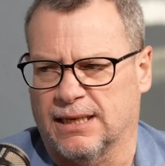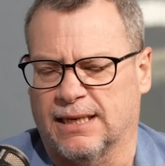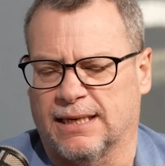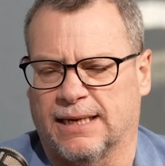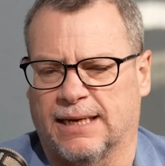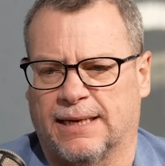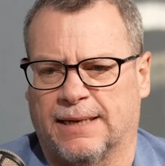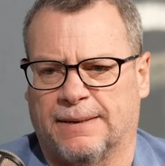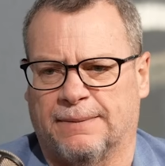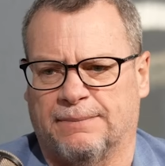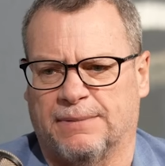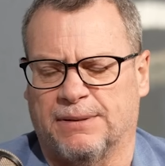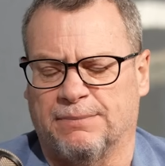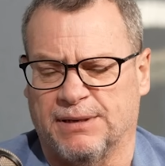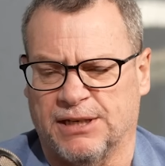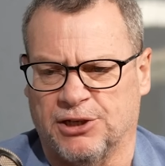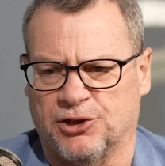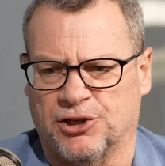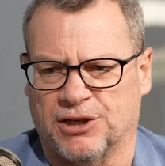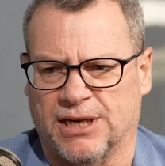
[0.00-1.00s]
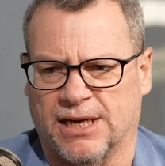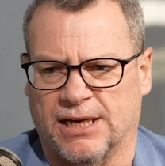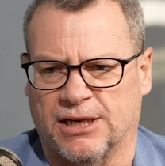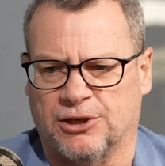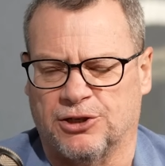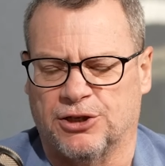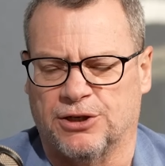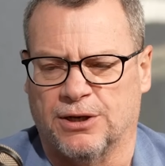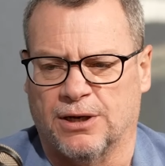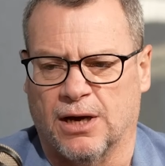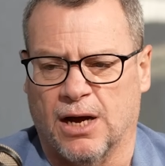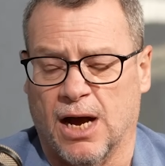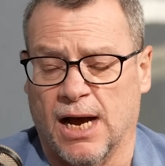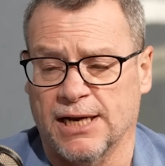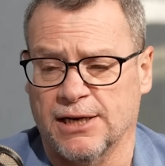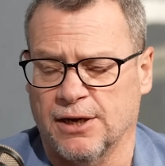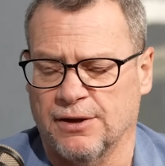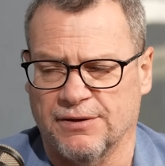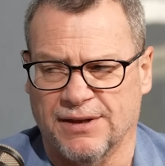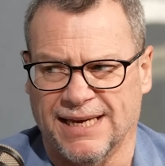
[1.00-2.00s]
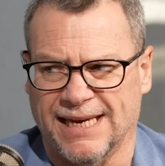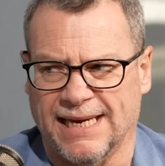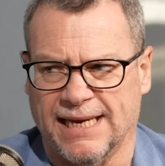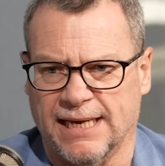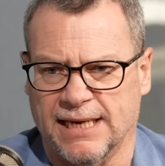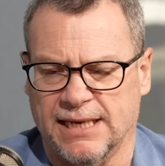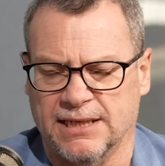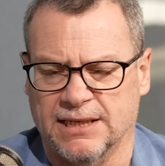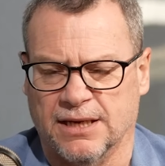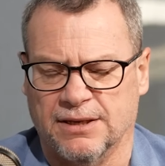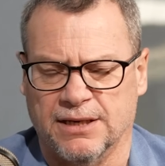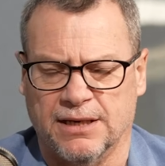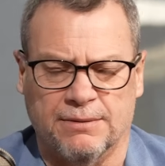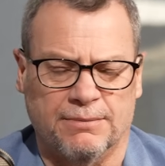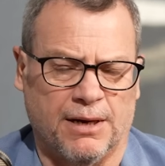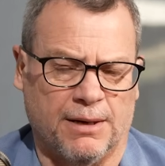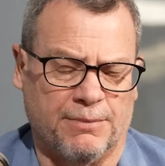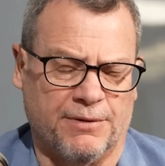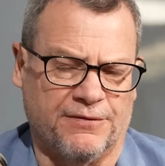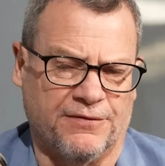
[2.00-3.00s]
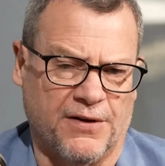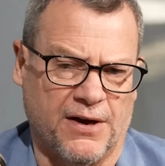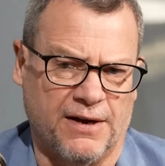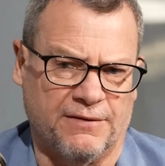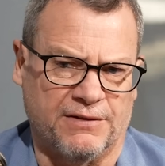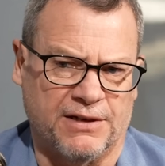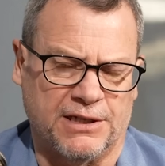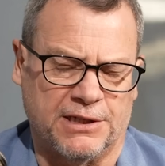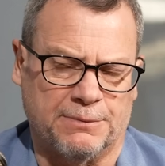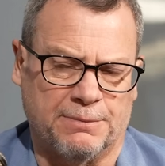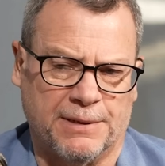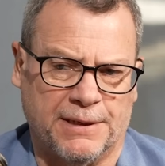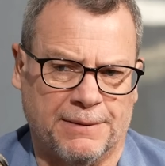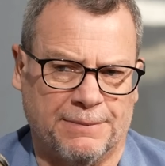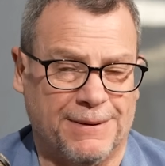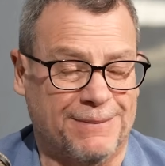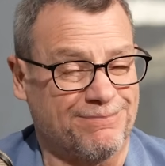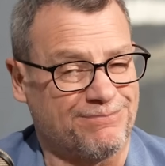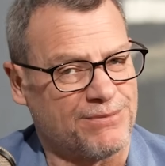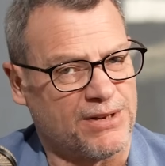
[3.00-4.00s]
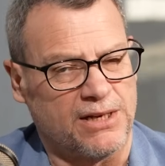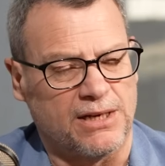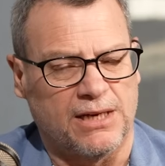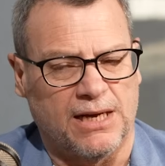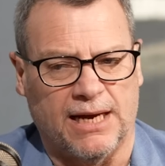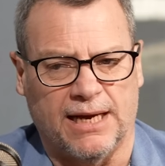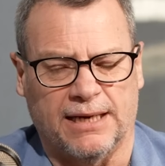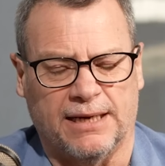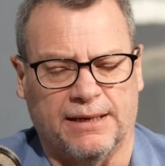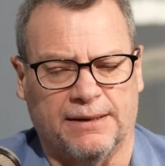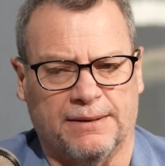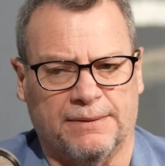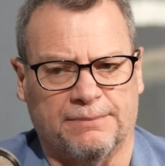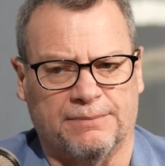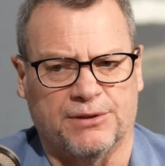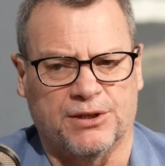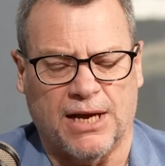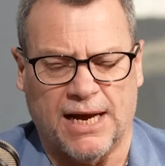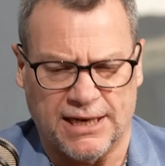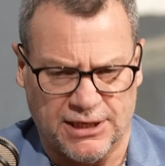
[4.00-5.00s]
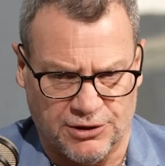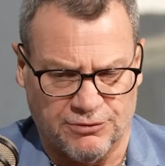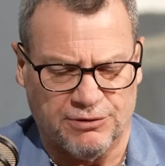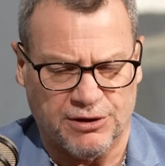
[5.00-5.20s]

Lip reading: Immediate Edge. I don't think he is. I think he might be 5 lengths better. But so as a